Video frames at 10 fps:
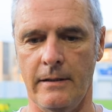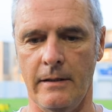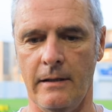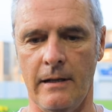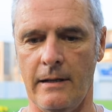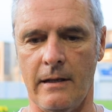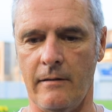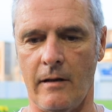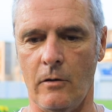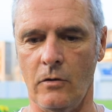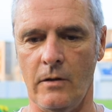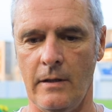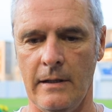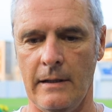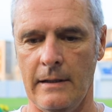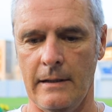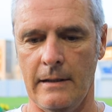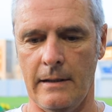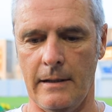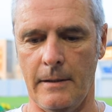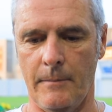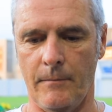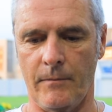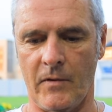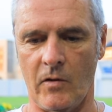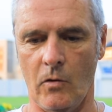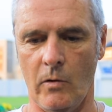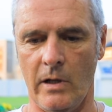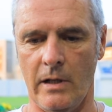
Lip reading: didn't let us out. So